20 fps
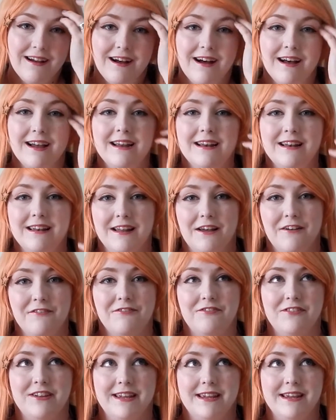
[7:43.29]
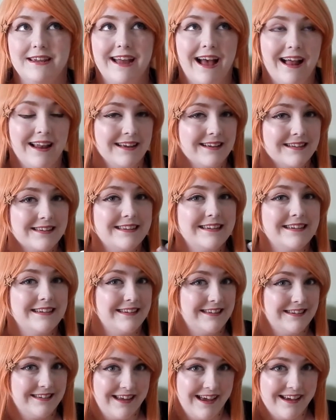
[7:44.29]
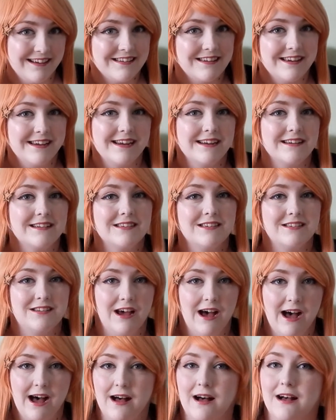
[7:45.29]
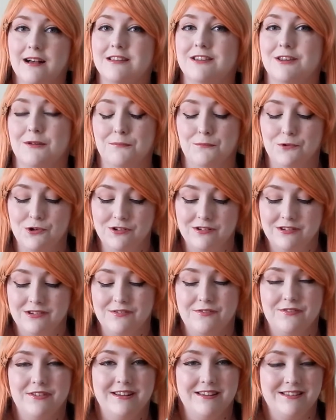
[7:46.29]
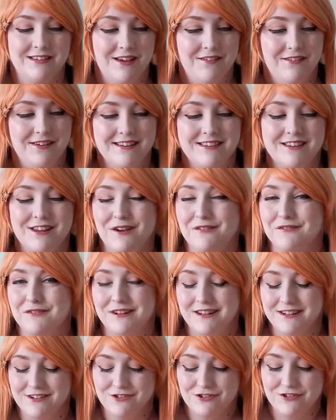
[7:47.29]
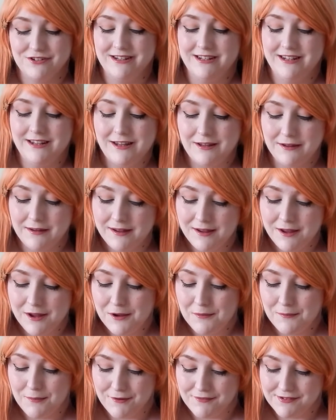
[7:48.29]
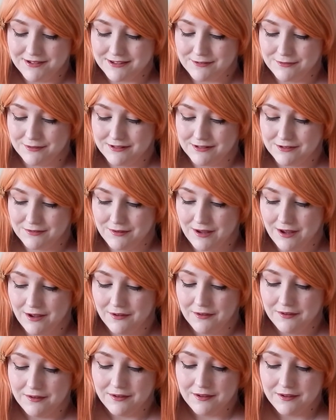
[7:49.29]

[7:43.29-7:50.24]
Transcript: I love the galaxy aesthetic, stars and moons and things like that, so I'm really intrigued by this one as well.